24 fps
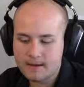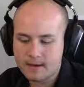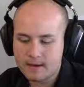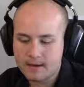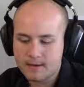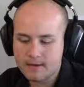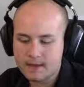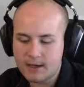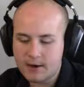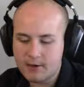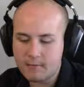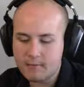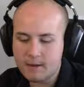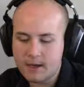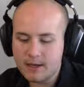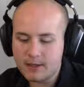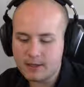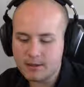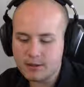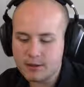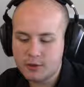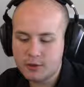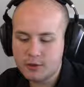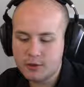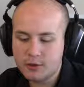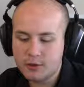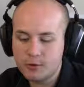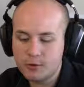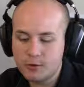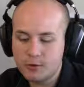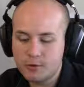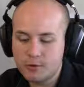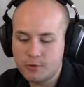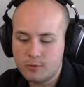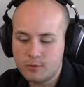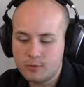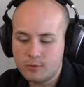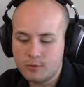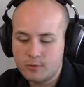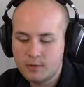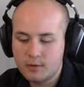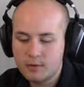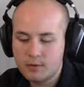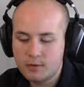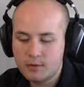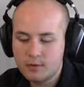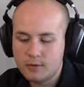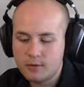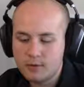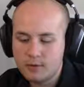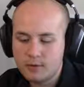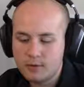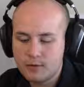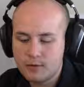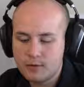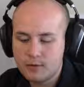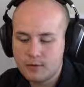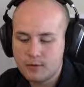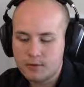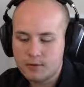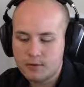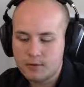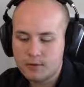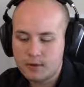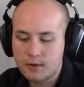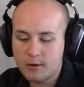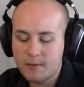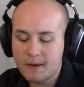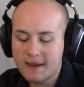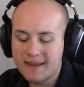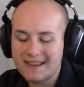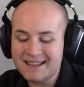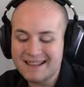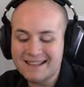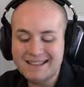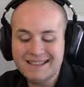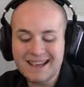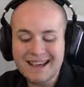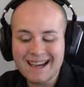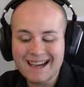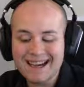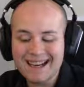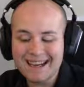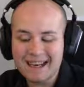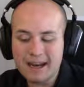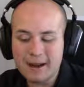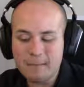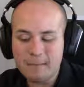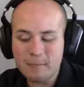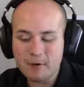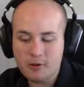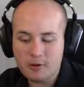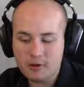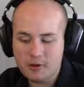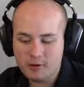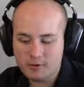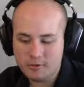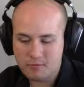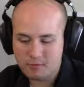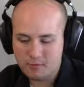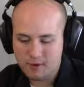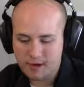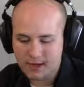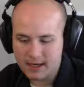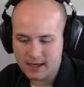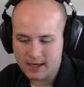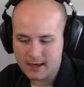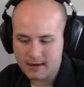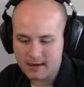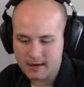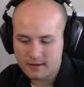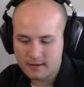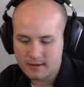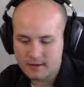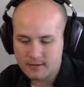Because that would make 2... That would make the second number 3.